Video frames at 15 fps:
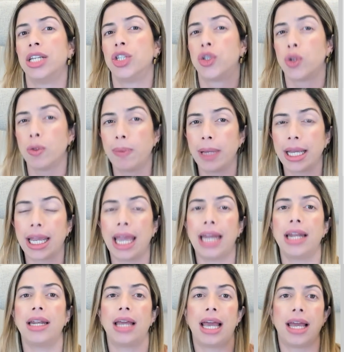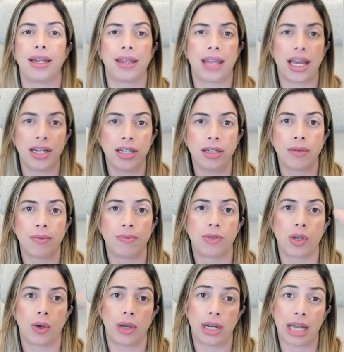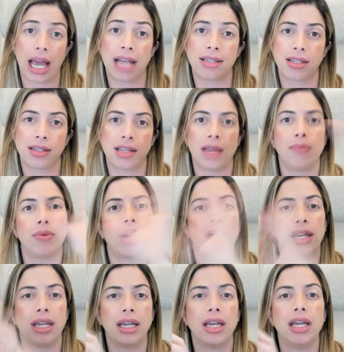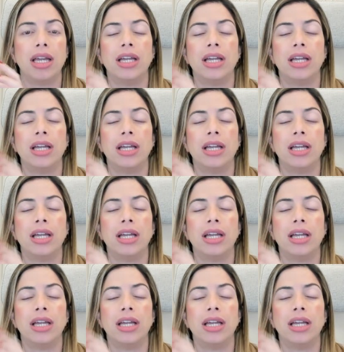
duplicate it, and then so it has the same branding,